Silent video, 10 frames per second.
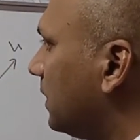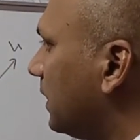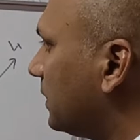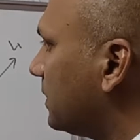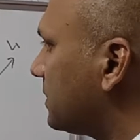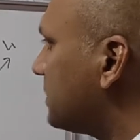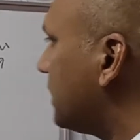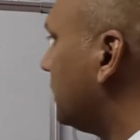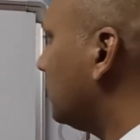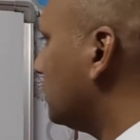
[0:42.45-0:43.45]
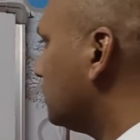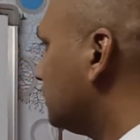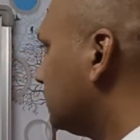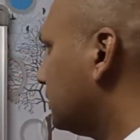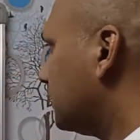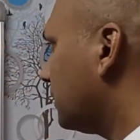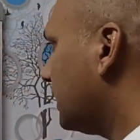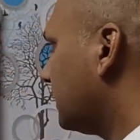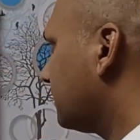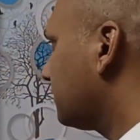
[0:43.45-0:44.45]
and this is L2.
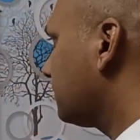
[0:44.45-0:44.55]
Okay,